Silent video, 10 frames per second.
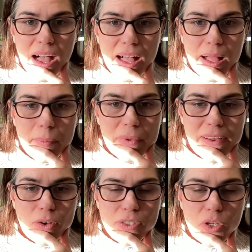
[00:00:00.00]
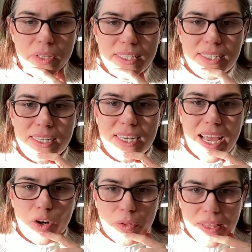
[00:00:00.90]
Um, I've also listed
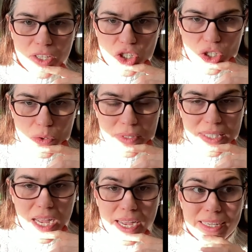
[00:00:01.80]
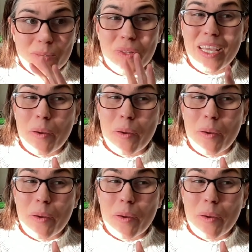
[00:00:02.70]
not only the shoe size,